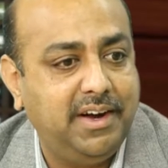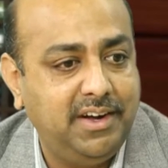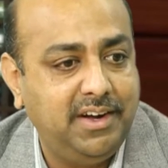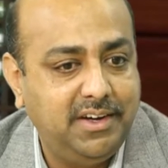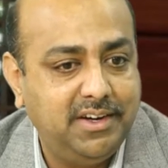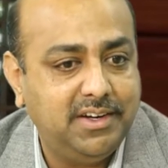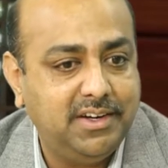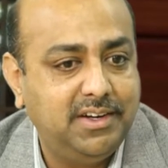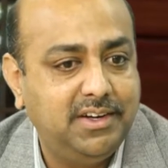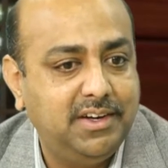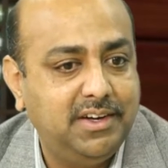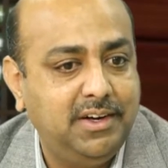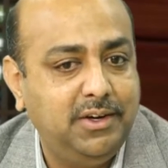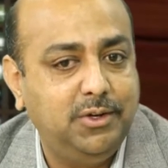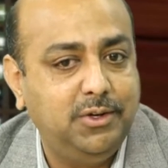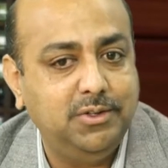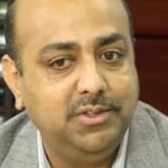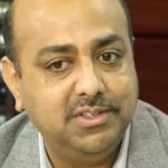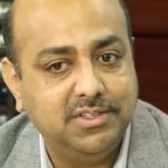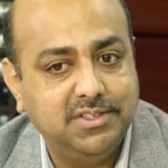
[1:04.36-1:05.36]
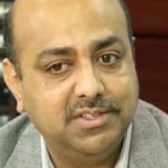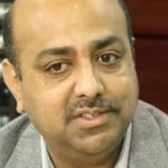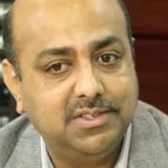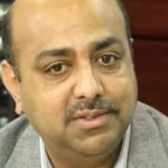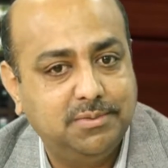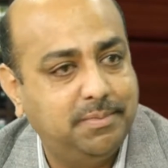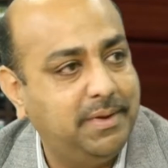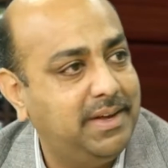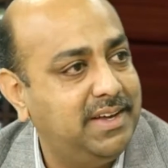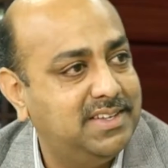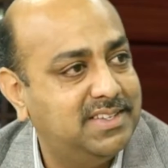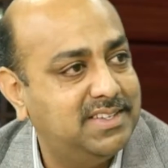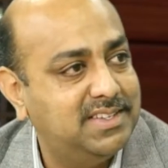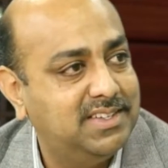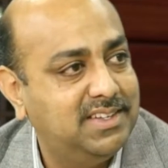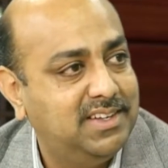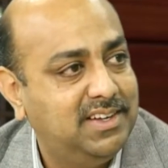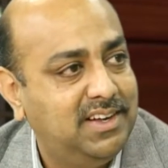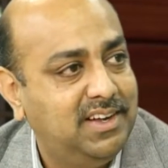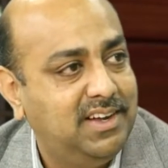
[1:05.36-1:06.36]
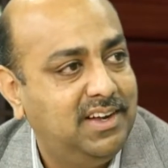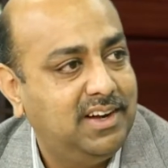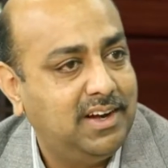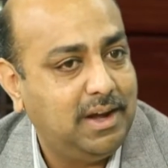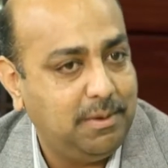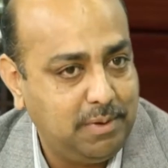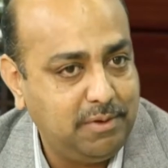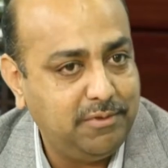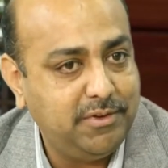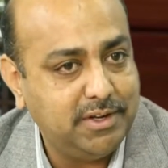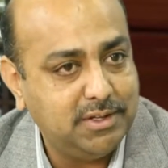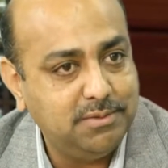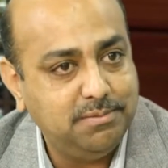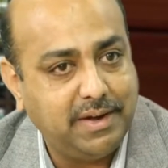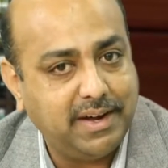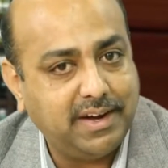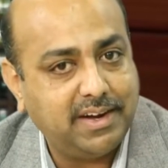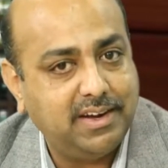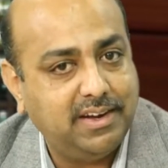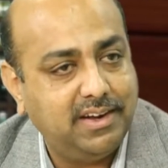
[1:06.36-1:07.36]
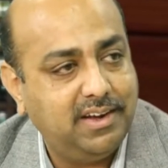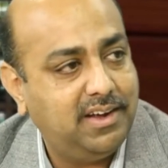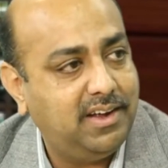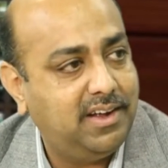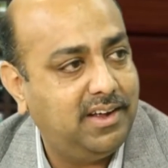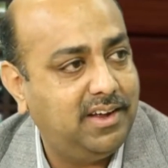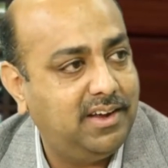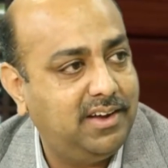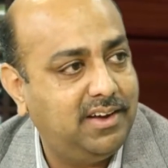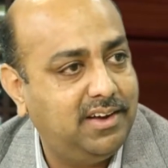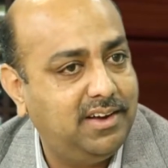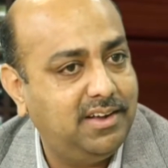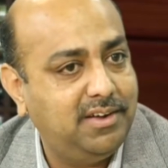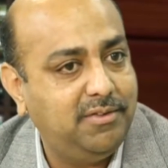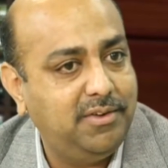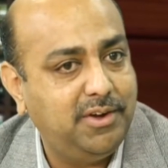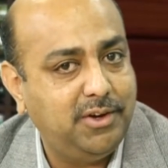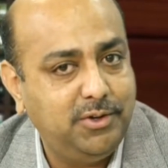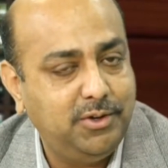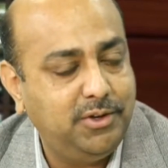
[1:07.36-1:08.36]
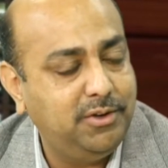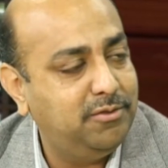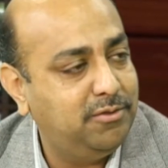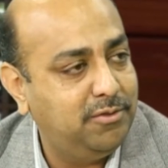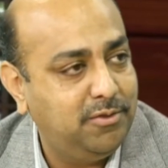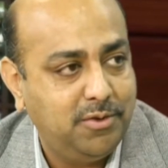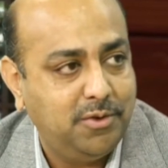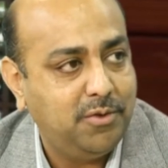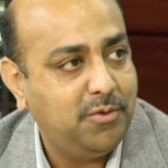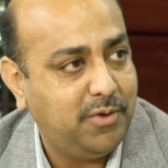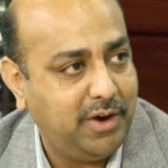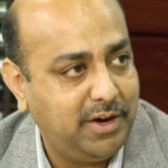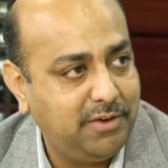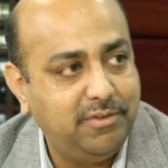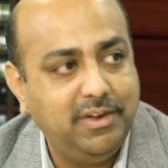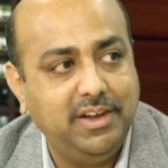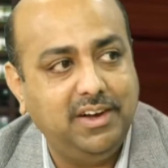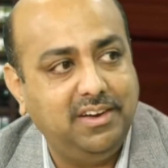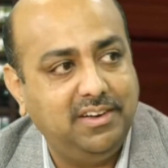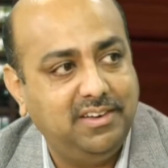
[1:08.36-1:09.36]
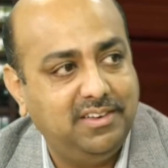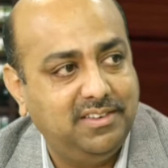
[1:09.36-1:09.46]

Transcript: entered into this space a couple of years back and uh, we are doing quite well.